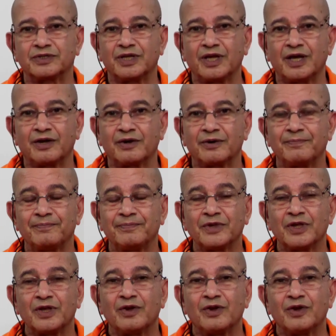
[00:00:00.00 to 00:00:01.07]

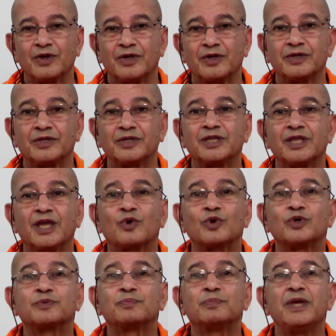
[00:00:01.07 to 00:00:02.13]
They could
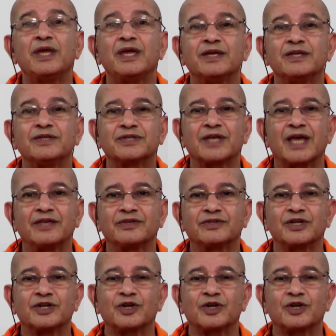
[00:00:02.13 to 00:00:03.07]
speak in Sanskrit,